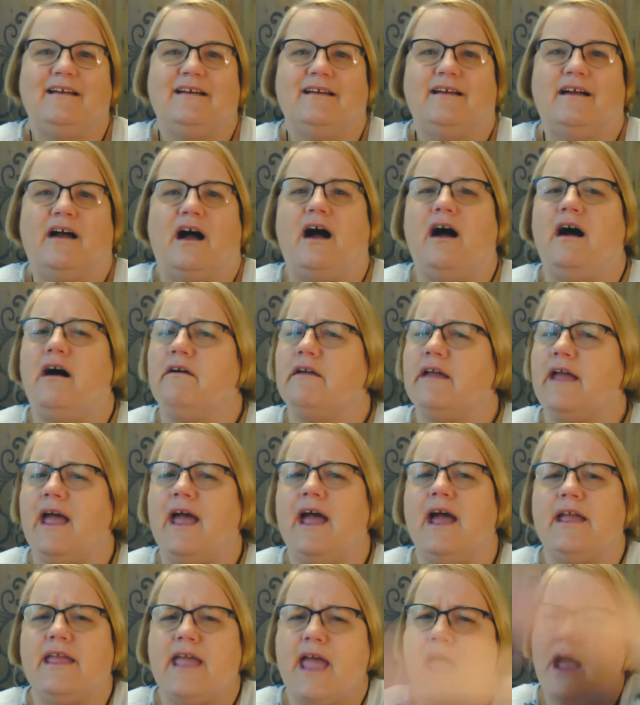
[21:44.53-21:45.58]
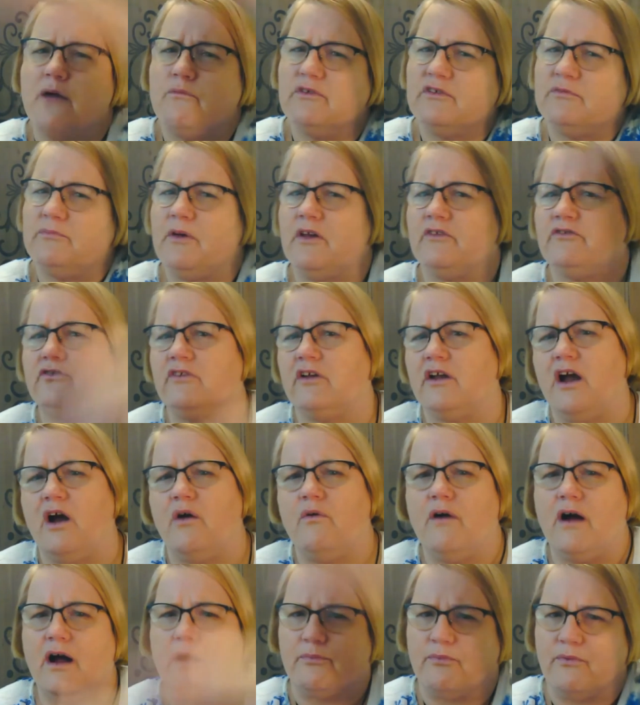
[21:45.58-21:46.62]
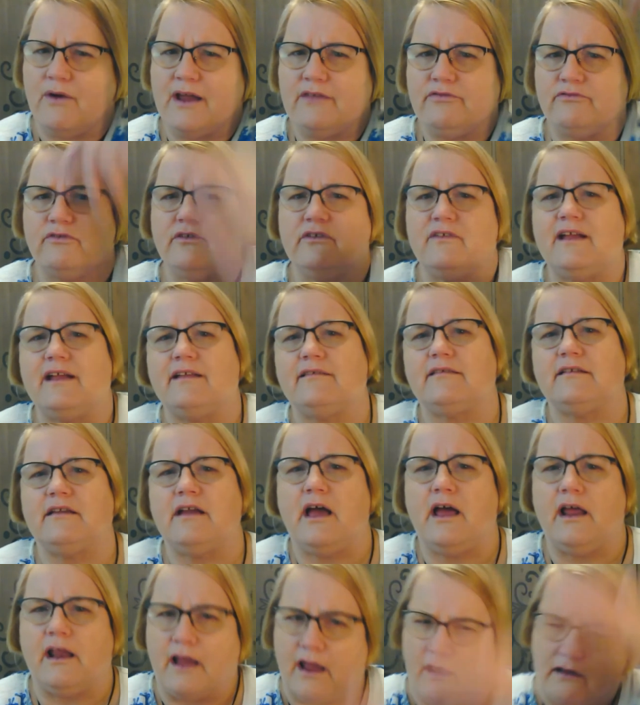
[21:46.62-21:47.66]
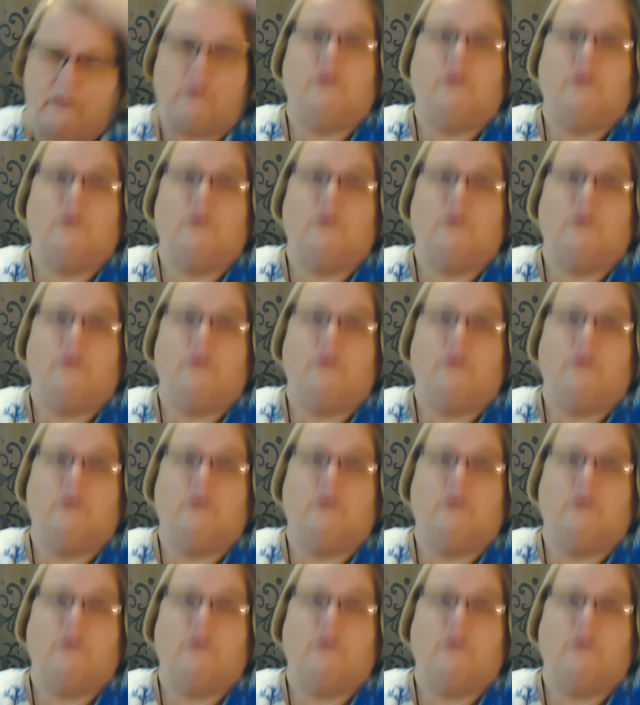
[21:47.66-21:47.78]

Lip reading: Oh, yeah, we're supposed to go up right through that sky.